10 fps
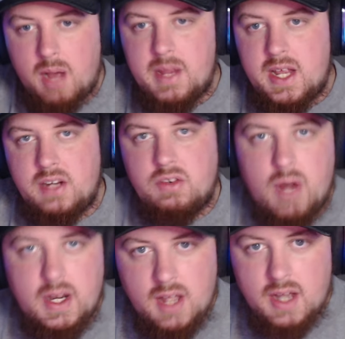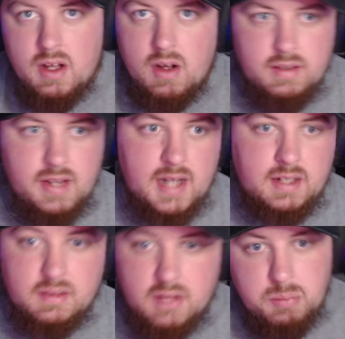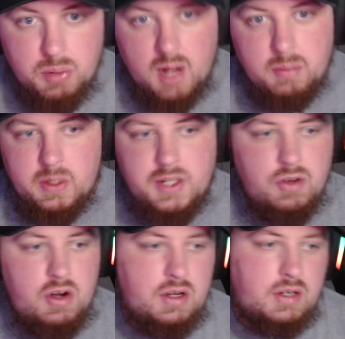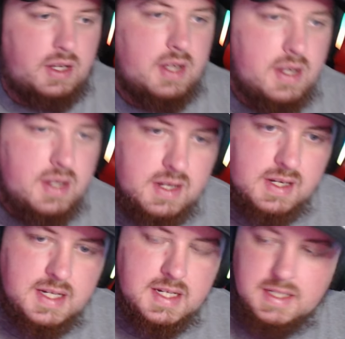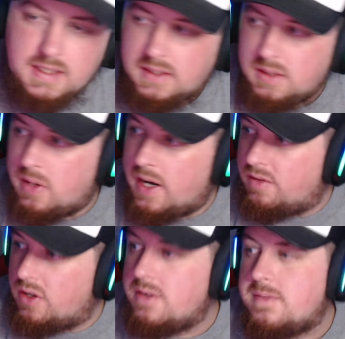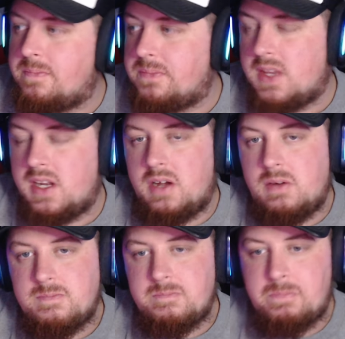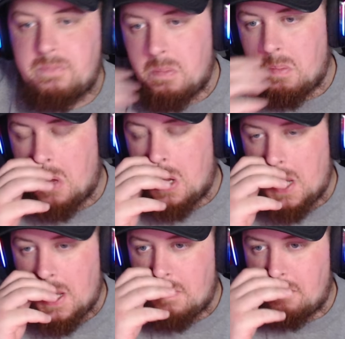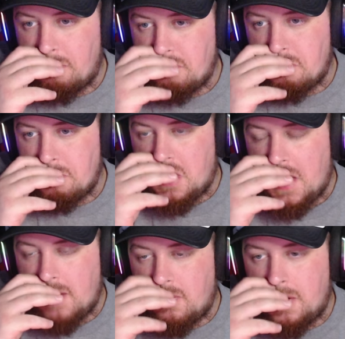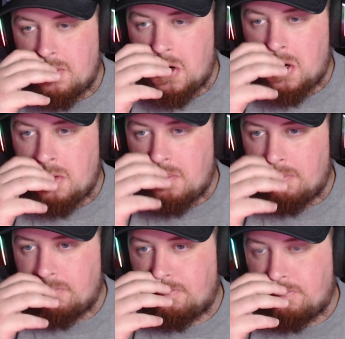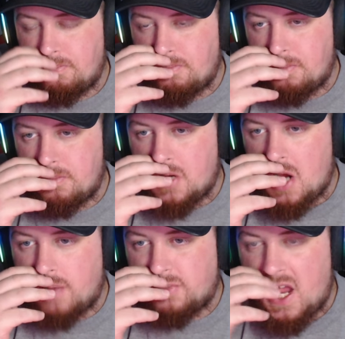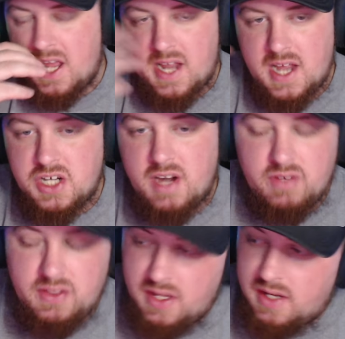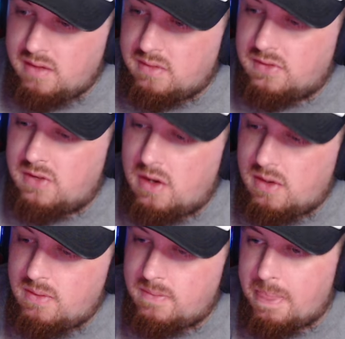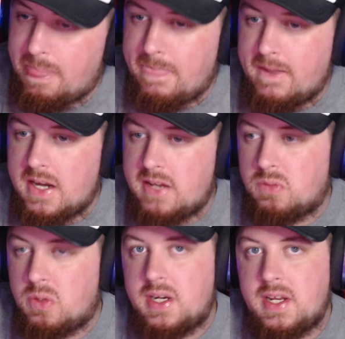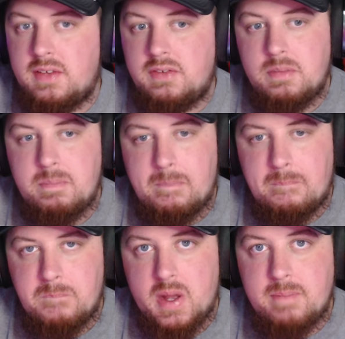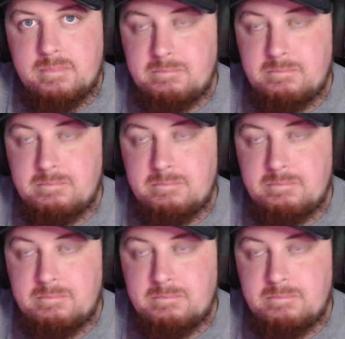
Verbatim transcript: making direct eye contact, they're probably drunk. Whatever, you know. Uh you can't win them all. Cops can't catch everything, so it is what it is. But